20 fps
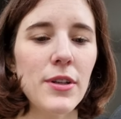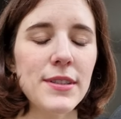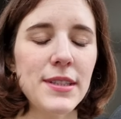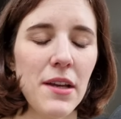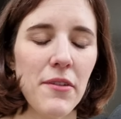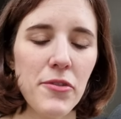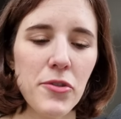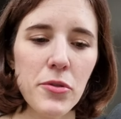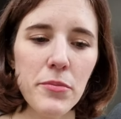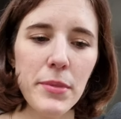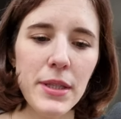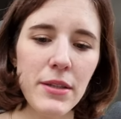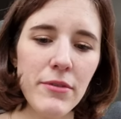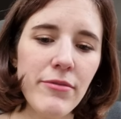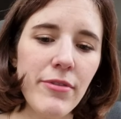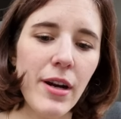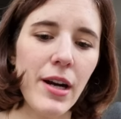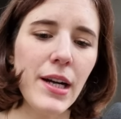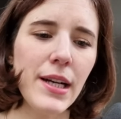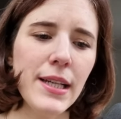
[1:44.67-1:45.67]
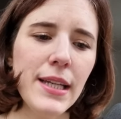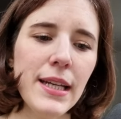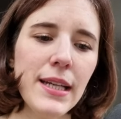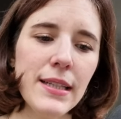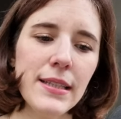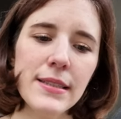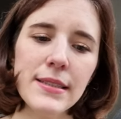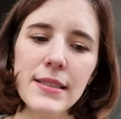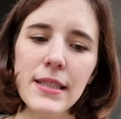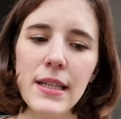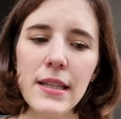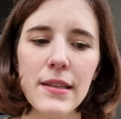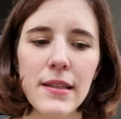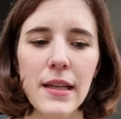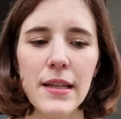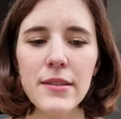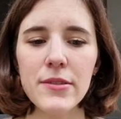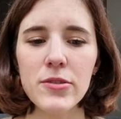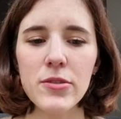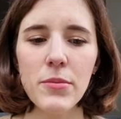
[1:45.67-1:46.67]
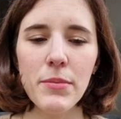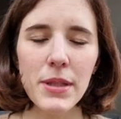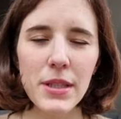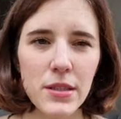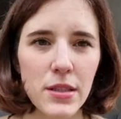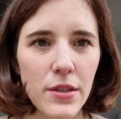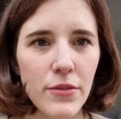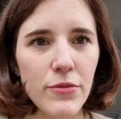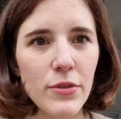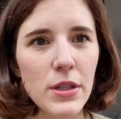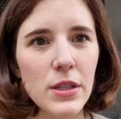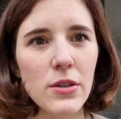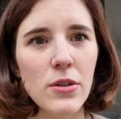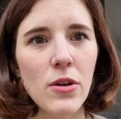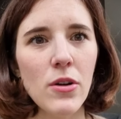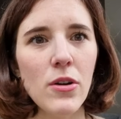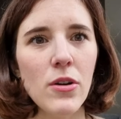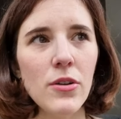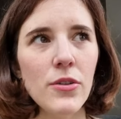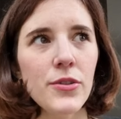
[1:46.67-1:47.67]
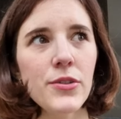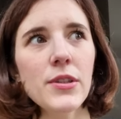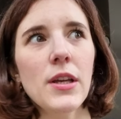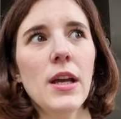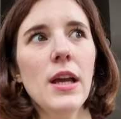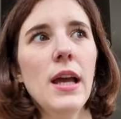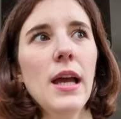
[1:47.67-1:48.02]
They have so many variants and so many different colors.